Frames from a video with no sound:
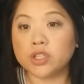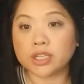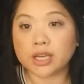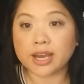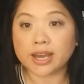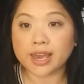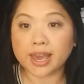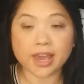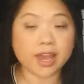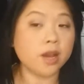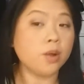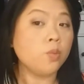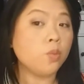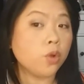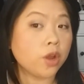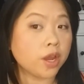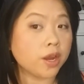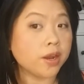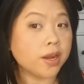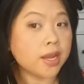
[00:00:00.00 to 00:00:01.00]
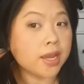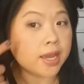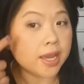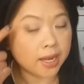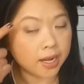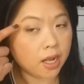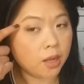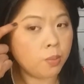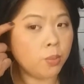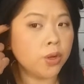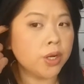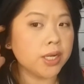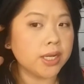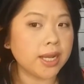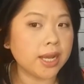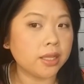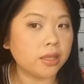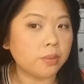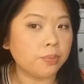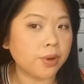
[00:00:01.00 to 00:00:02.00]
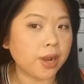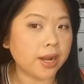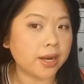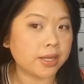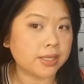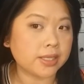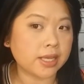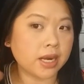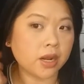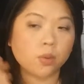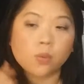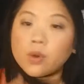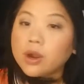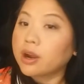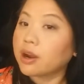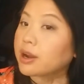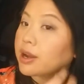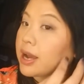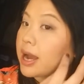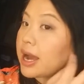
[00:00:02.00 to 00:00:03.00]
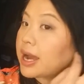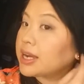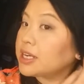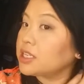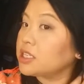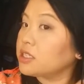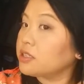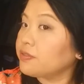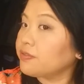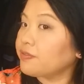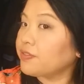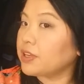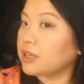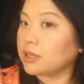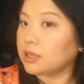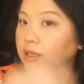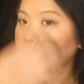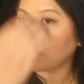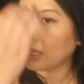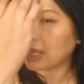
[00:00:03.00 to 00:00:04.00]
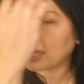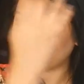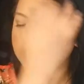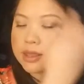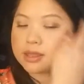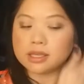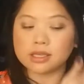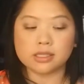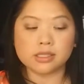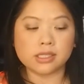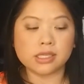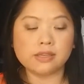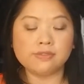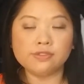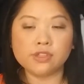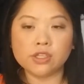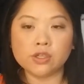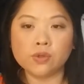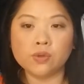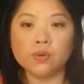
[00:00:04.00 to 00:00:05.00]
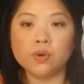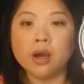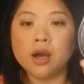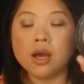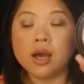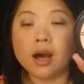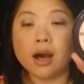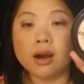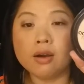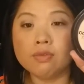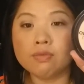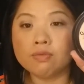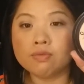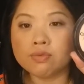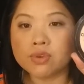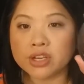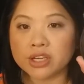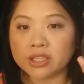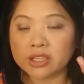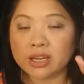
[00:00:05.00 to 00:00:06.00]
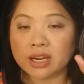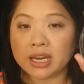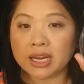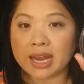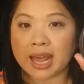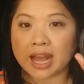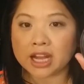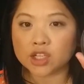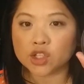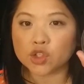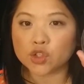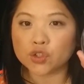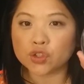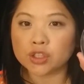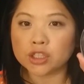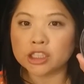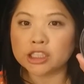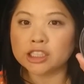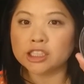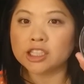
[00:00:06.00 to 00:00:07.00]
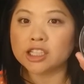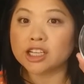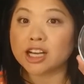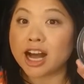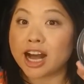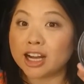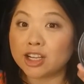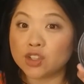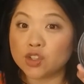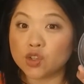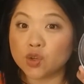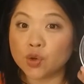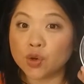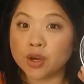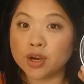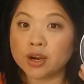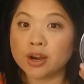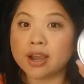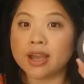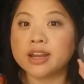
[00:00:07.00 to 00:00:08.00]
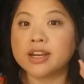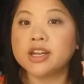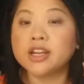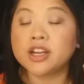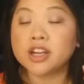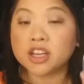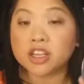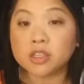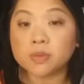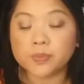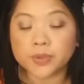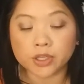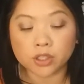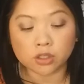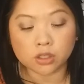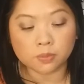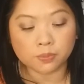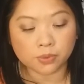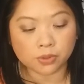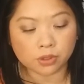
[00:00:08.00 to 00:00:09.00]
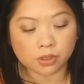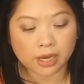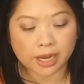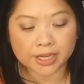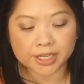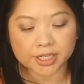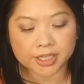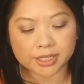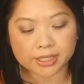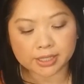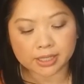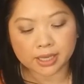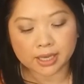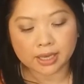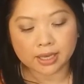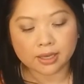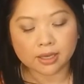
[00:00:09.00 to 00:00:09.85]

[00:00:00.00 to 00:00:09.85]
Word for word: which I am wearing. And I'll point out the products that I'm wearing. I just feel like this gives you a really natural contour and it is buildable. I just